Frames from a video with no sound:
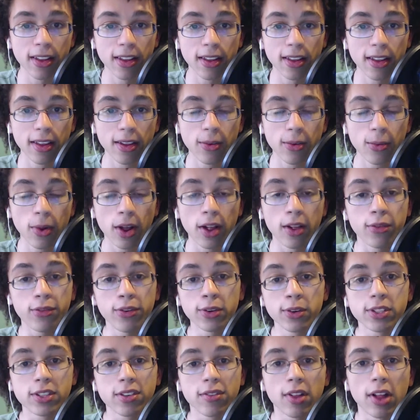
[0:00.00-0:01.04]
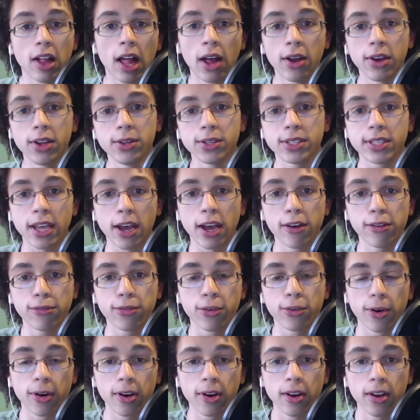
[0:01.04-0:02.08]
Well, first of all, how do you scout
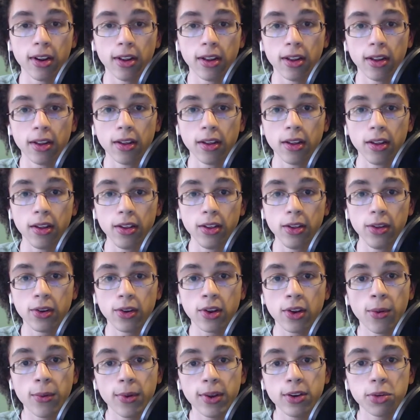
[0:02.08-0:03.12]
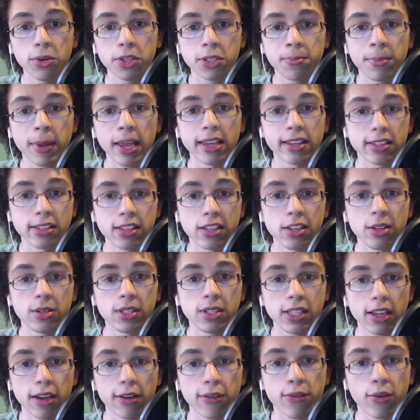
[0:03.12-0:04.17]
for it? You go into his base and you
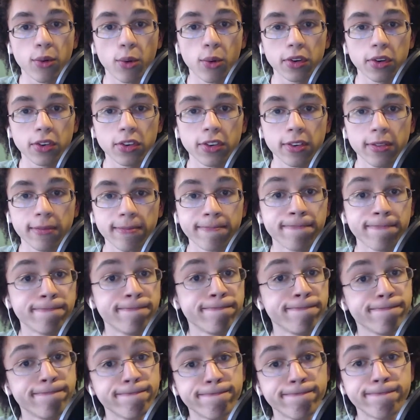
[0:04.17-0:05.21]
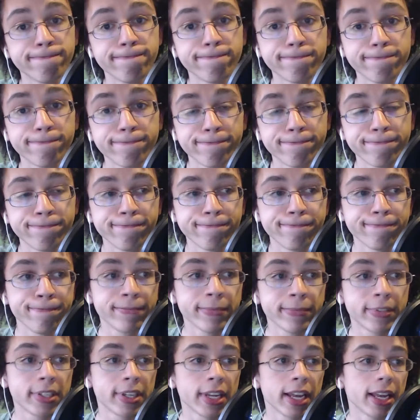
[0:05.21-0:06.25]
see a forge.
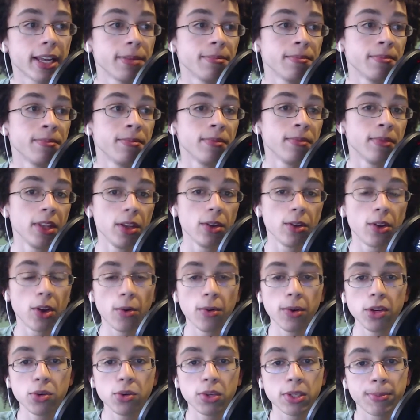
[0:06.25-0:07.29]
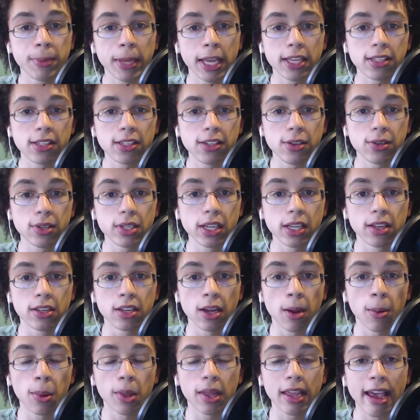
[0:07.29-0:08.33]
That's it. You go into his base and you see a
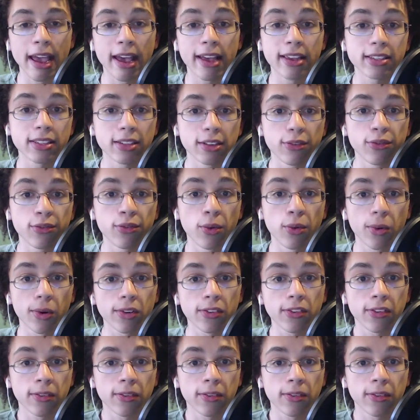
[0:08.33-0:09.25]
double gas into forge.